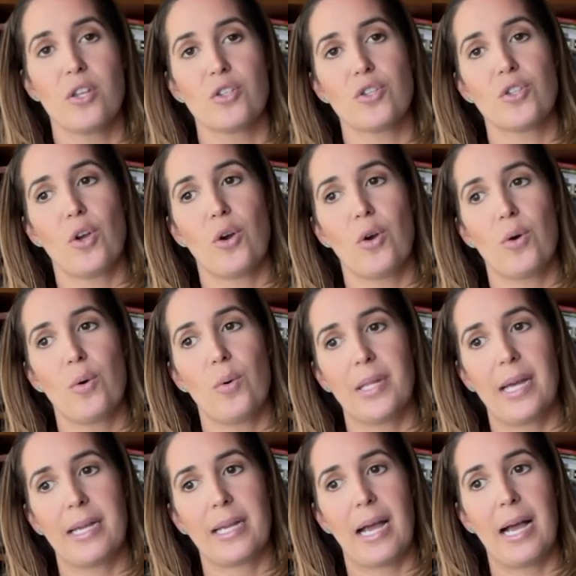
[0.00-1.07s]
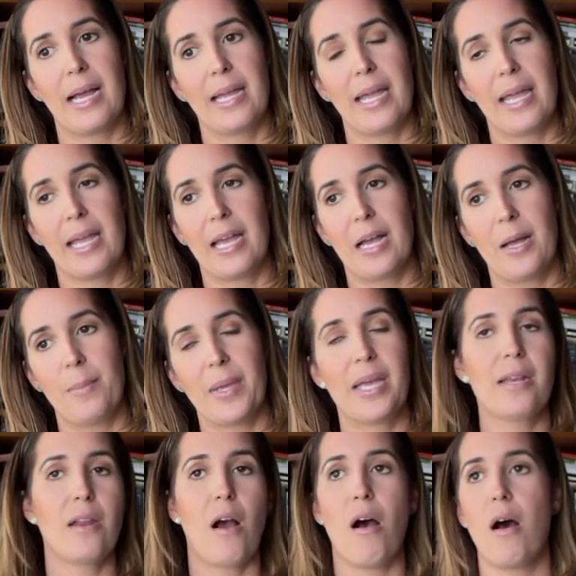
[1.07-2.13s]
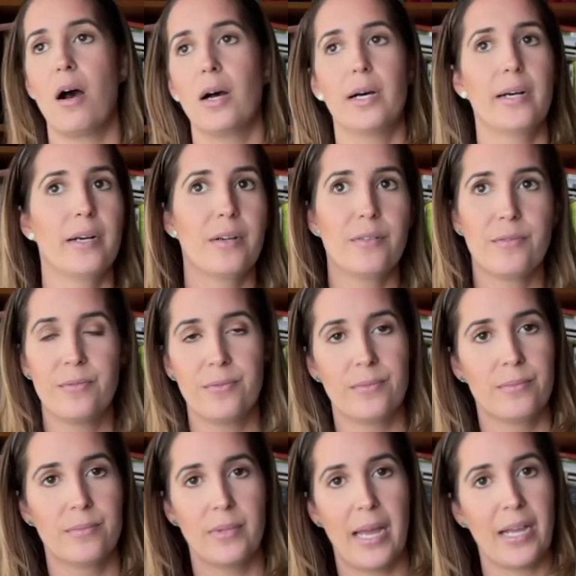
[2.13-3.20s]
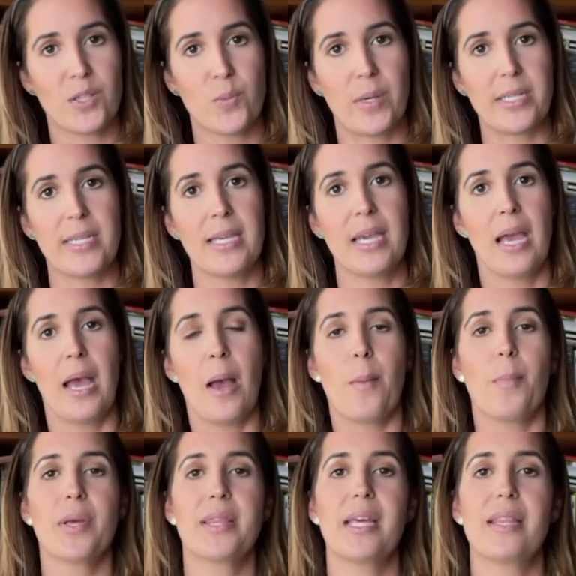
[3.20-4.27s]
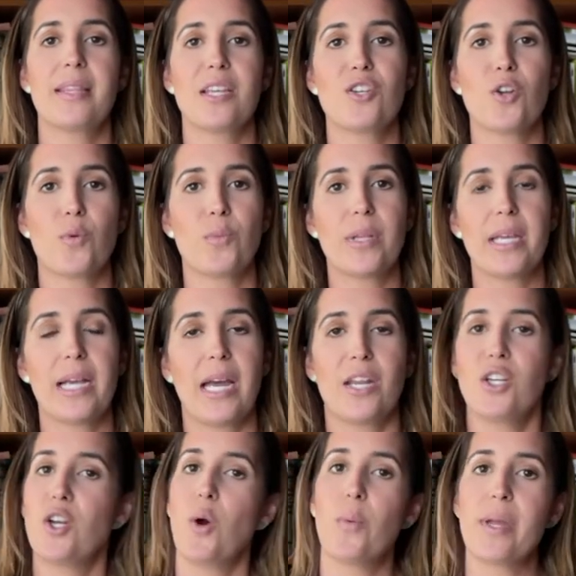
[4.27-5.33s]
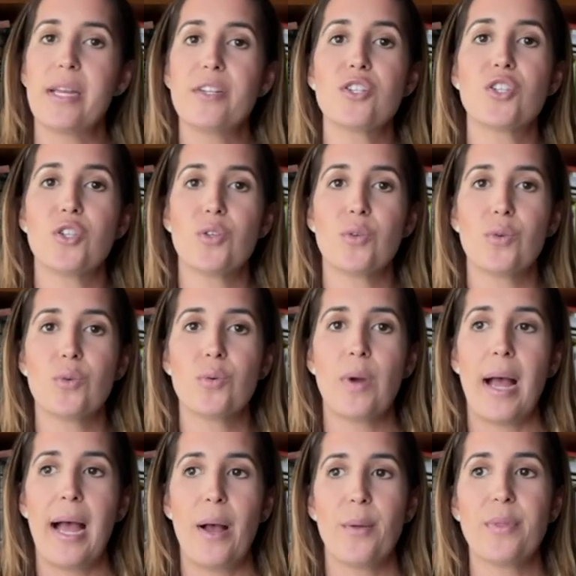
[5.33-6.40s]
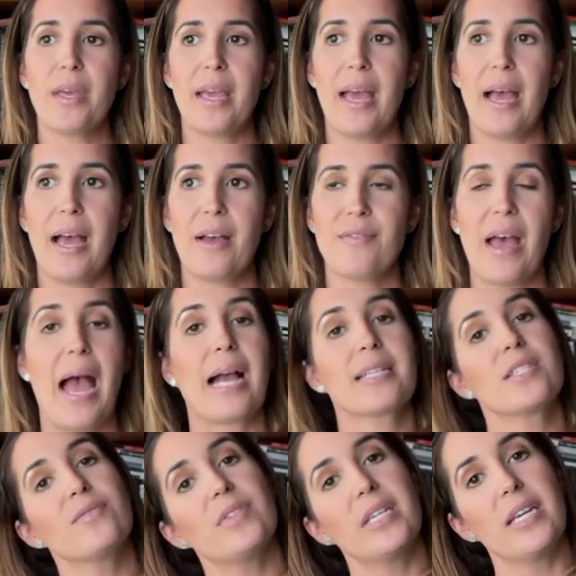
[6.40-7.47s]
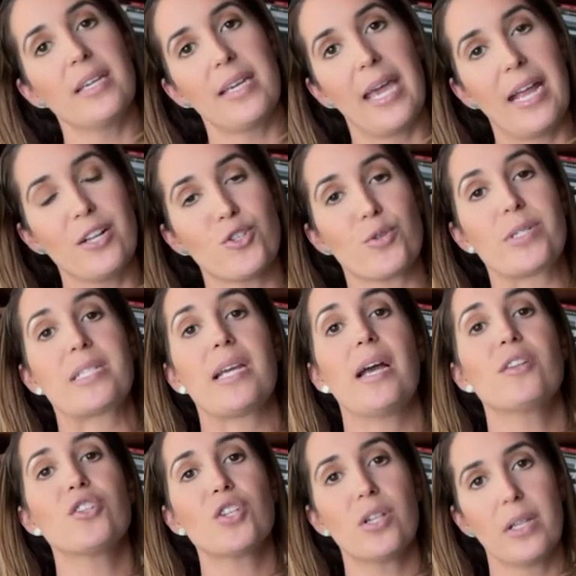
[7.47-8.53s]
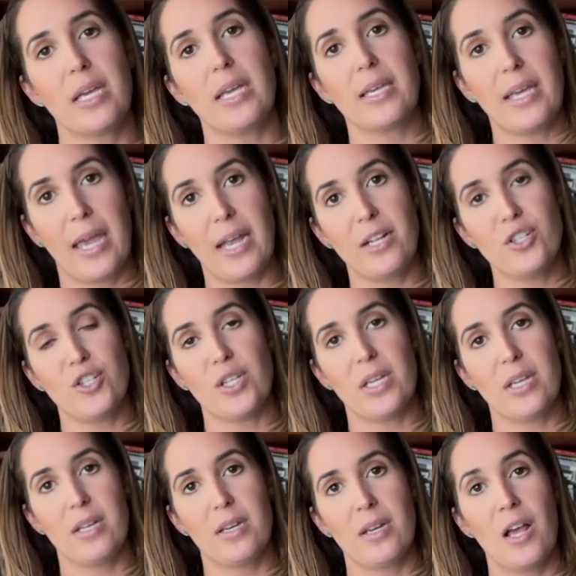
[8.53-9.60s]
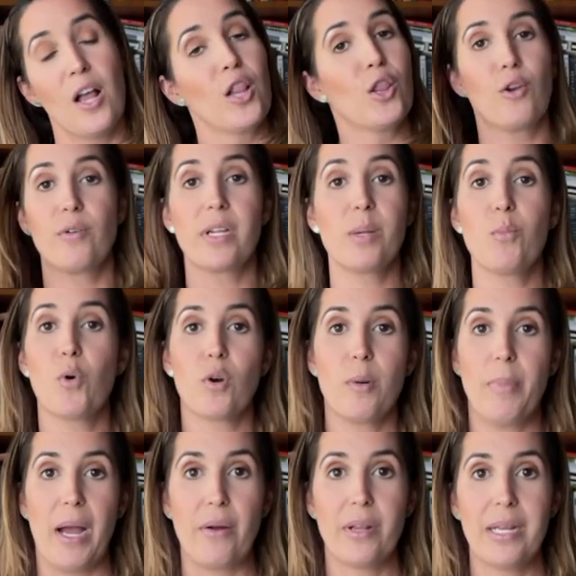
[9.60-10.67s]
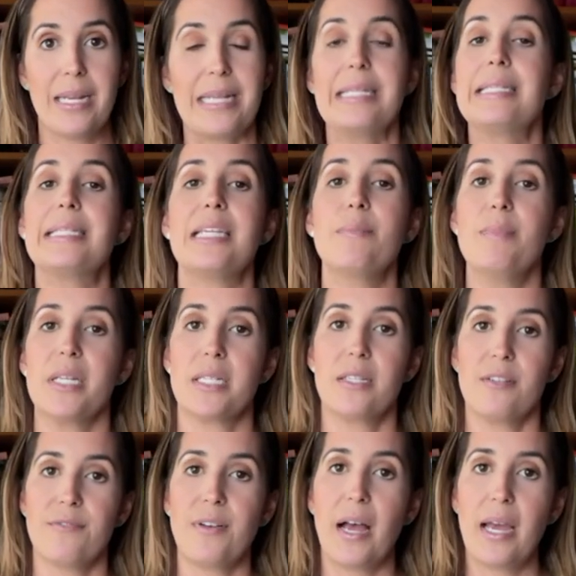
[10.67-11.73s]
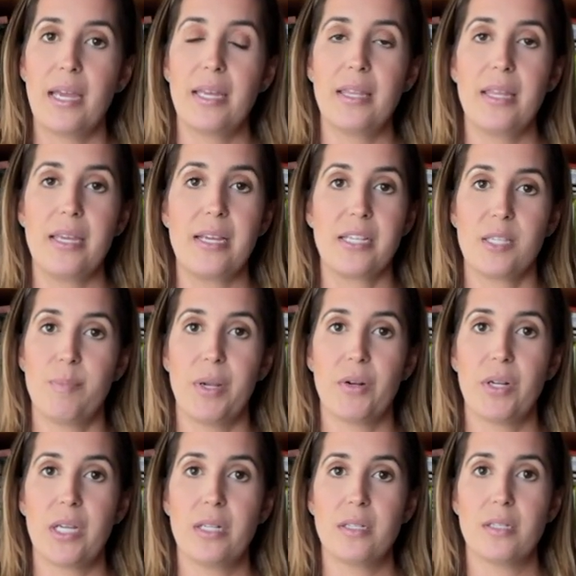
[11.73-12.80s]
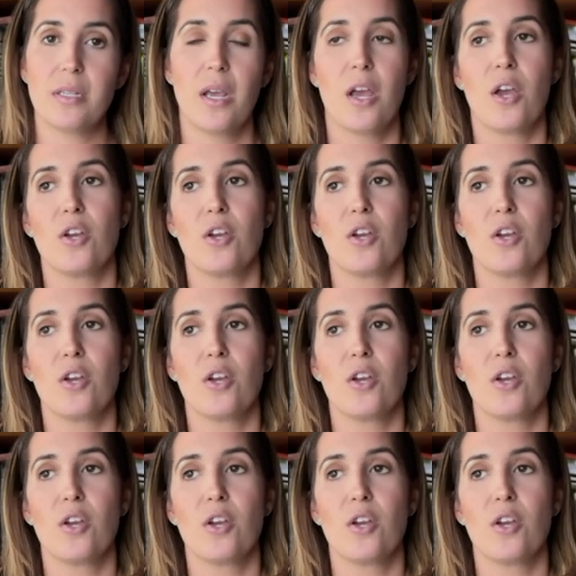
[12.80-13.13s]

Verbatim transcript: So like, I am in awe of X Y Z. But then they don't really kind of go into how they have actively engaged or intentionally engaged in learning more about it and demystifying the experience.